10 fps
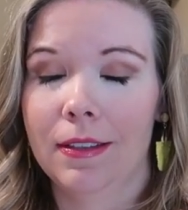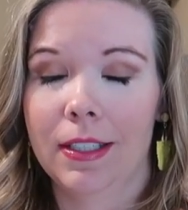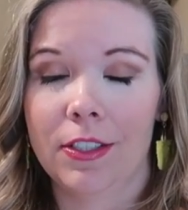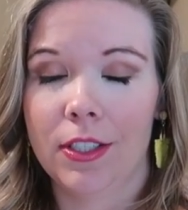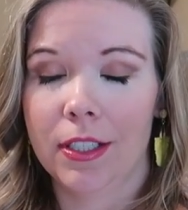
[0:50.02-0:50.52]

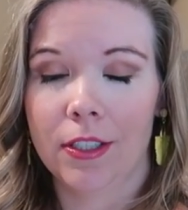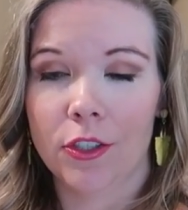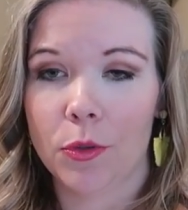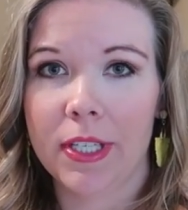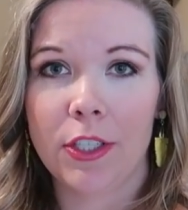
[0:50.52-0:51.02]
this year,
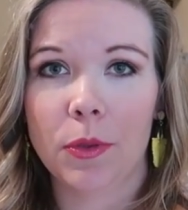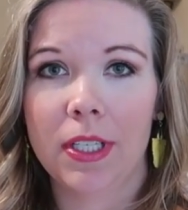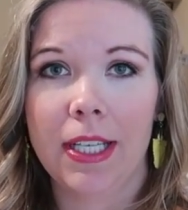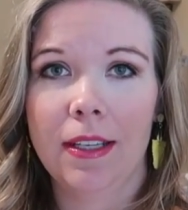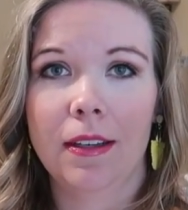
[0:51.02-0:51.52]
twenty
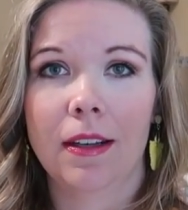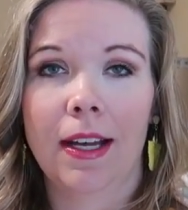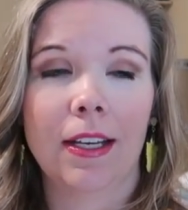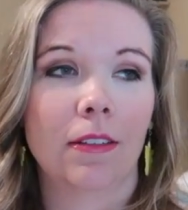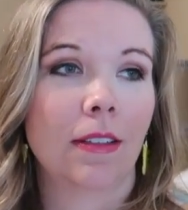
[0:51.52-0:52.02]
twenty,
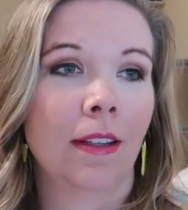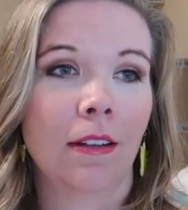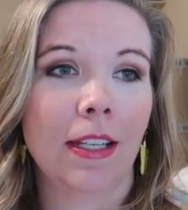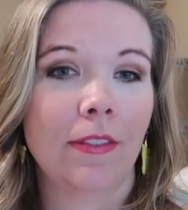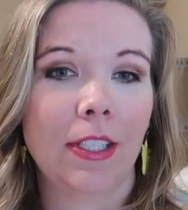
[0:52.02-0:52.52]
I don't, I
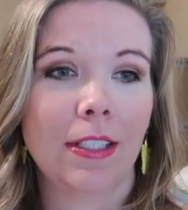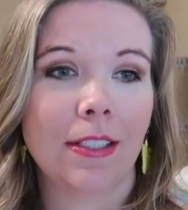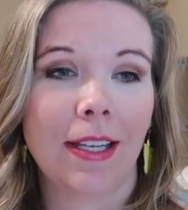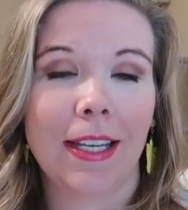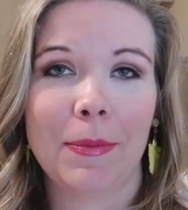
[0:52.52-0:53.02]
don't even need to
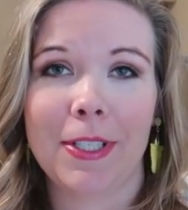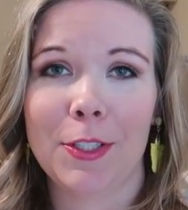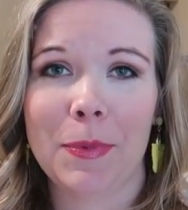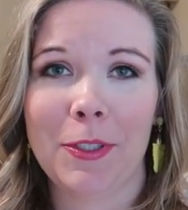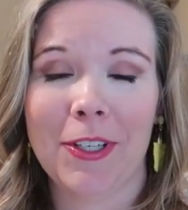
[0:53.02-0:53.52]
say it, but it's
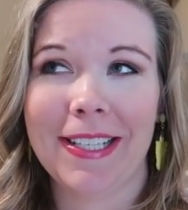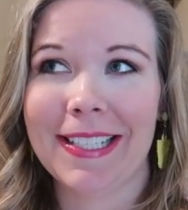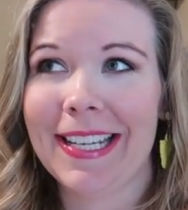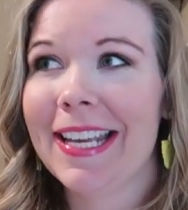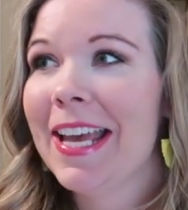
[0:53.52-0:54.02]
been
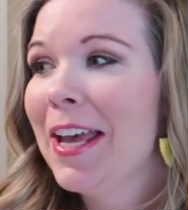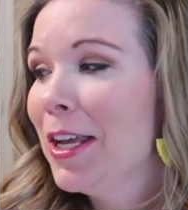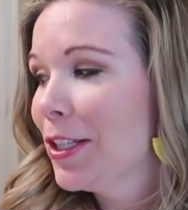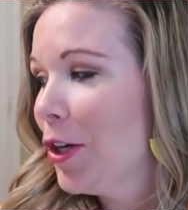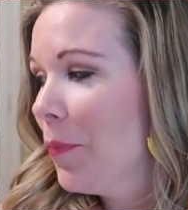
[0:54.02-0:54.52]
crazy.
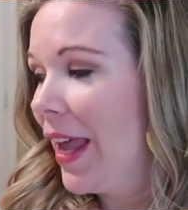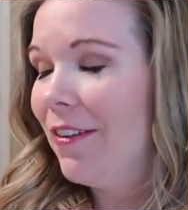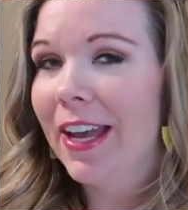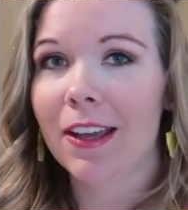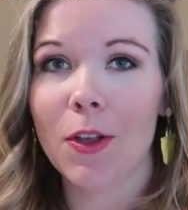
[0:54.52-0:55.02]
So I've
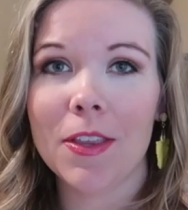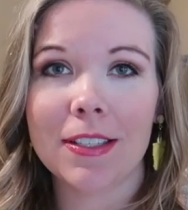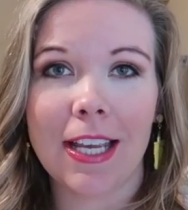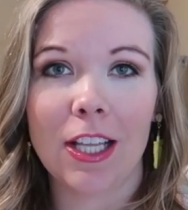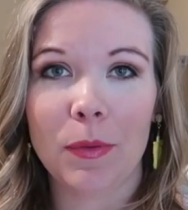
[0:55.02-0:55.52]
had all this
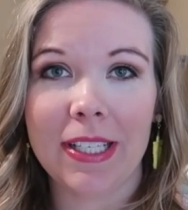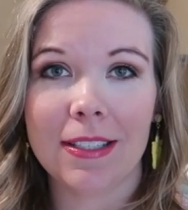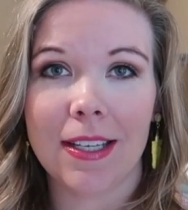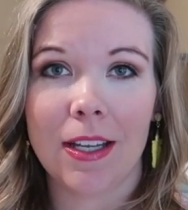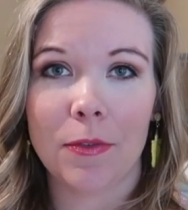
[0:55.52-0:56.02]
Halloween
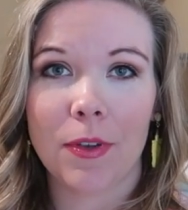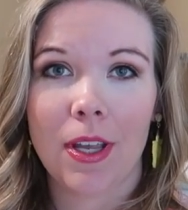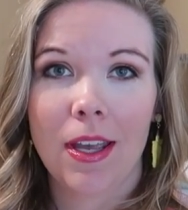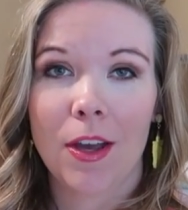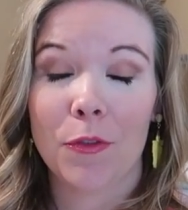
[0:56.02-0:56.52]
stuff
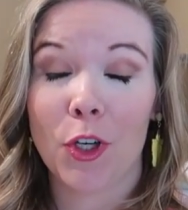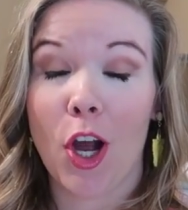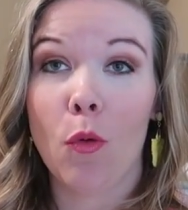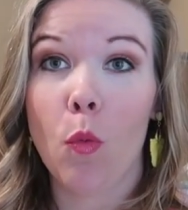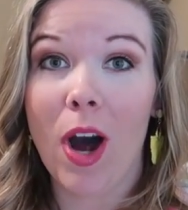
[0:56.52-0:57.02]
for
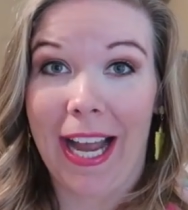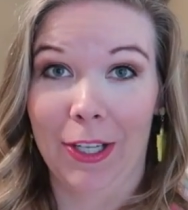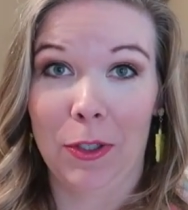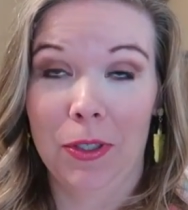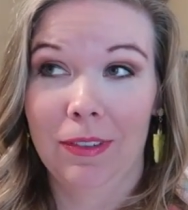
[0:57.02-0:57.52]
a
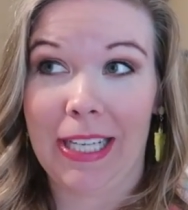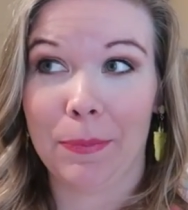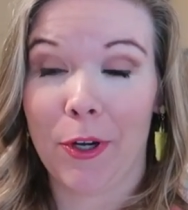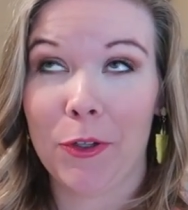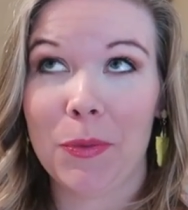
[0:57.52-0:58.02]
while, like
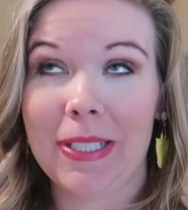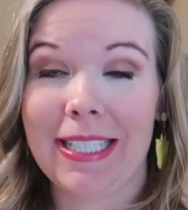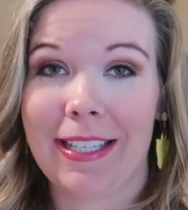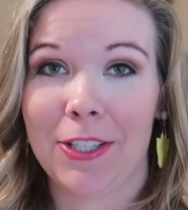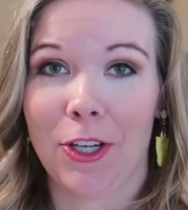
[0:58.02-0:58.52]
probably
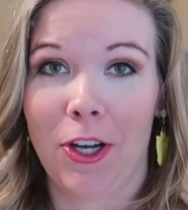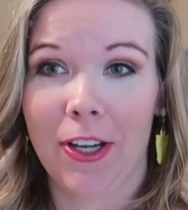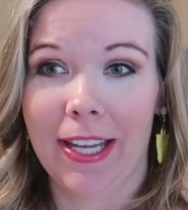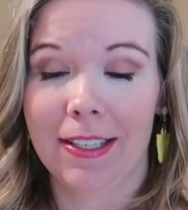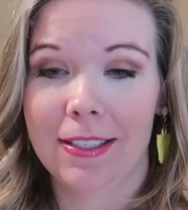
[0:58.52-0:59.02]
since
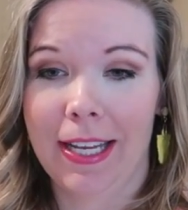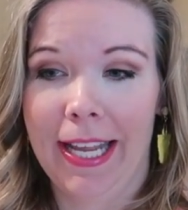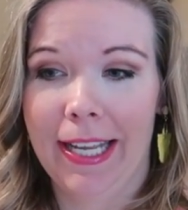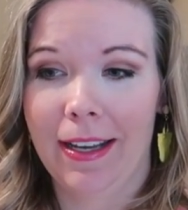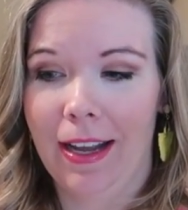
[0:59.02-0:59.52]
August.
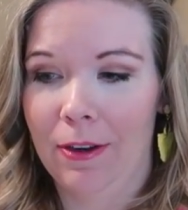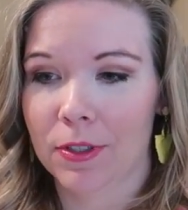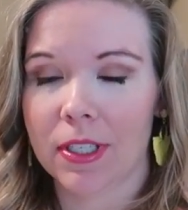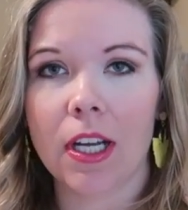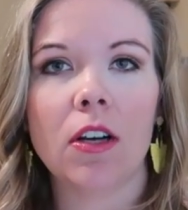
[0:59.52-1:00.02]
And I
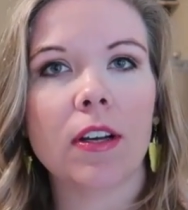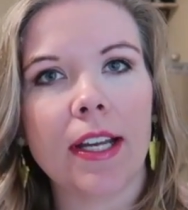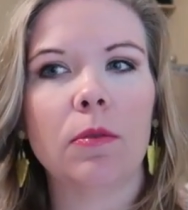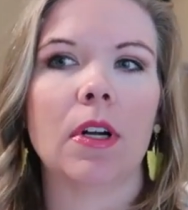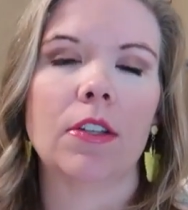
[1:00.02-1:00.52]
was like, okay, well,